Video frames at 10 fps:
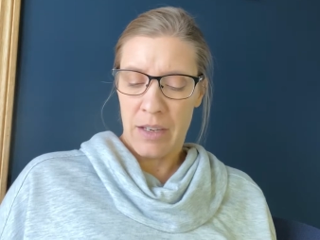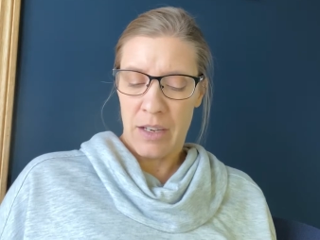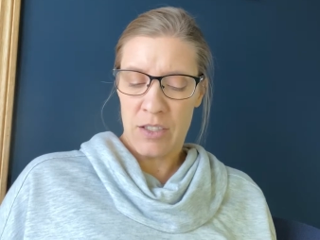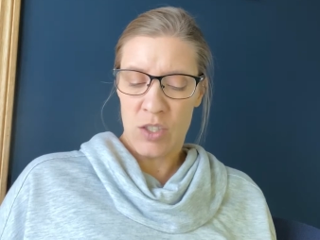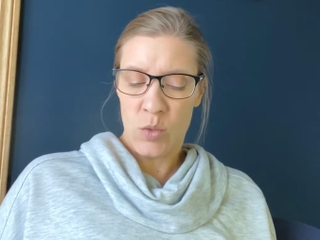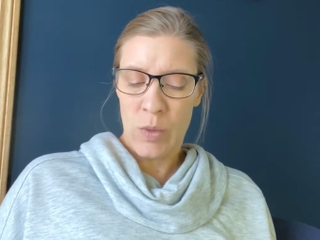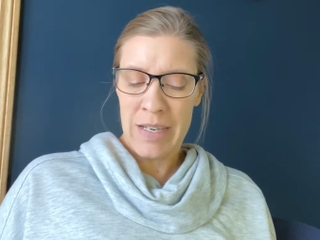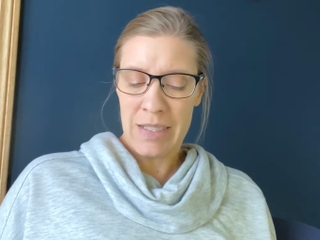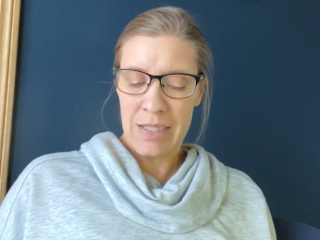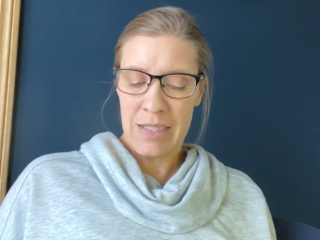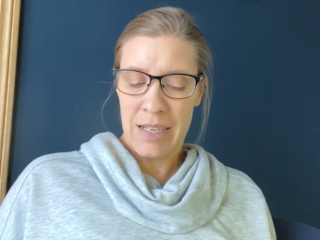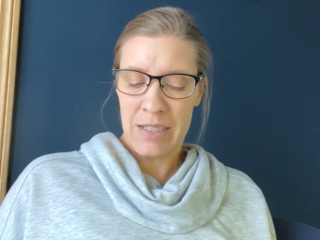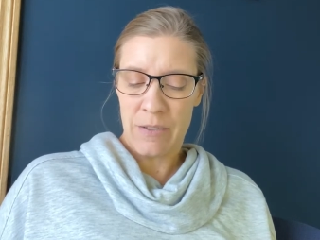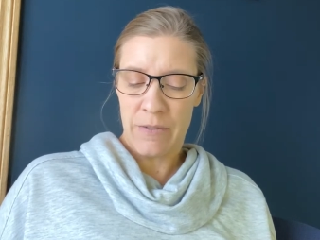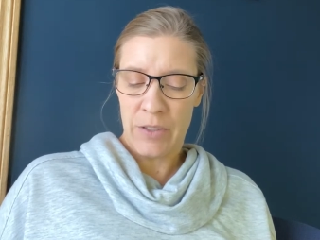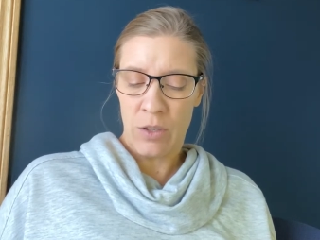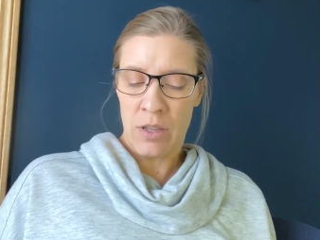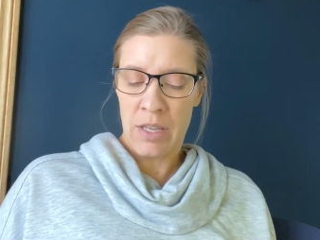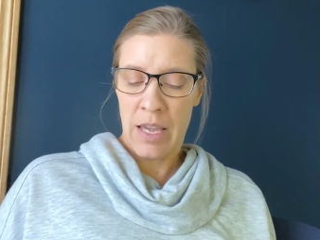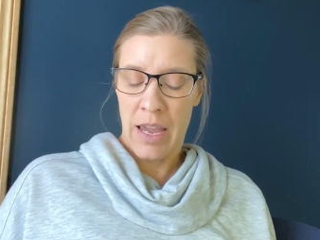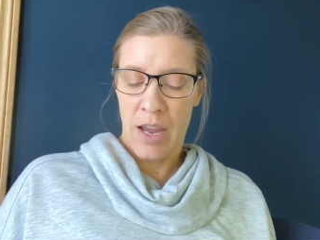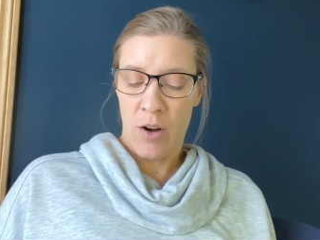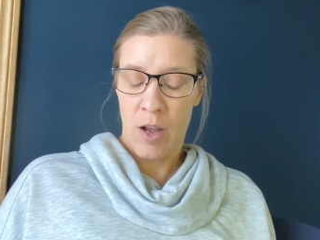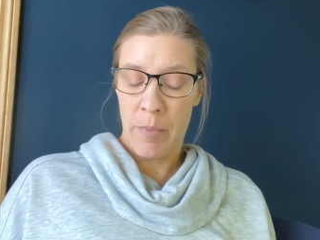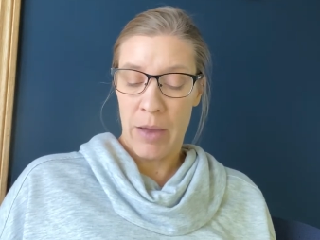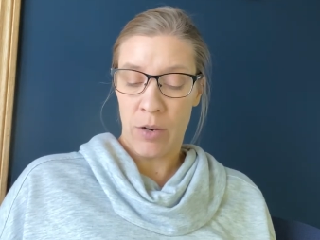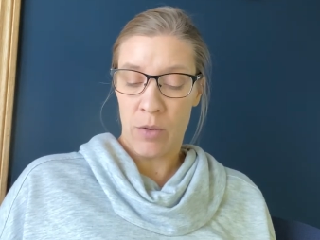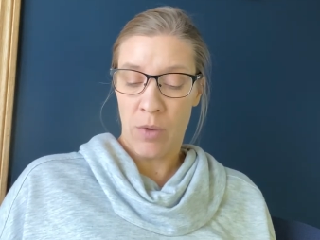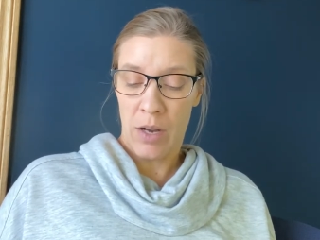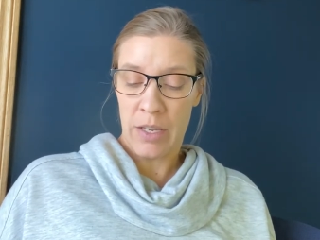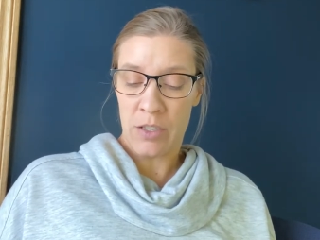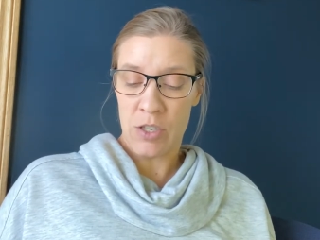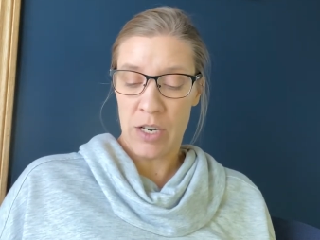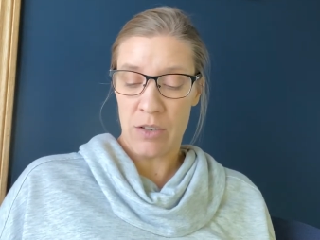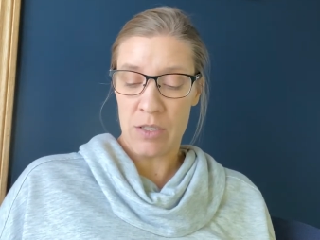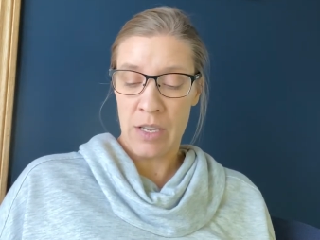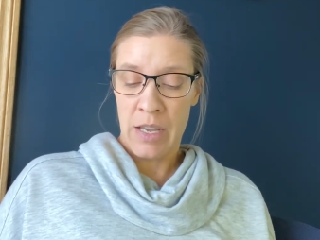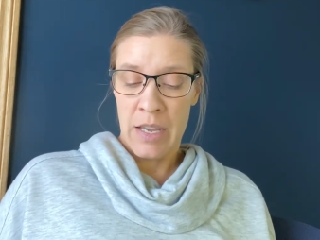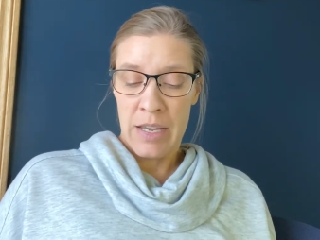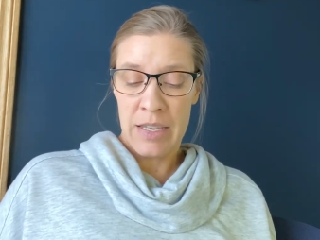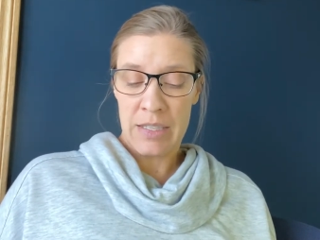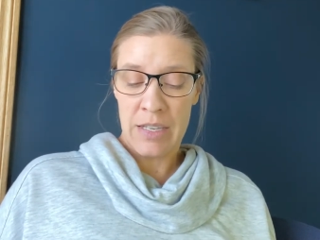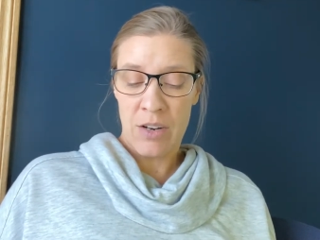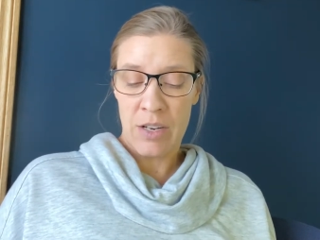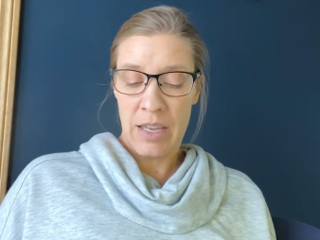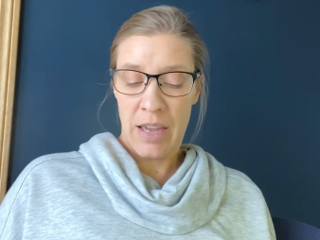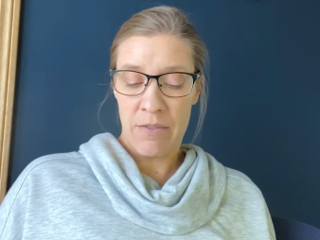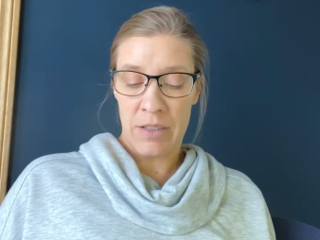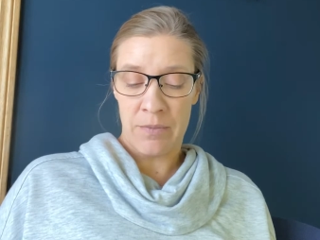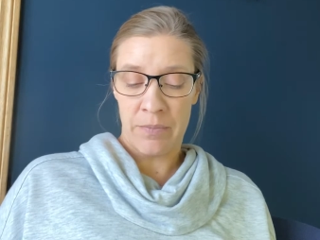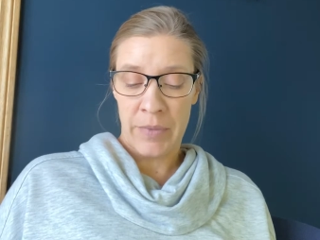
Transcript: A sweet scent filled the air about our rocking chairs. He stared at Kevin.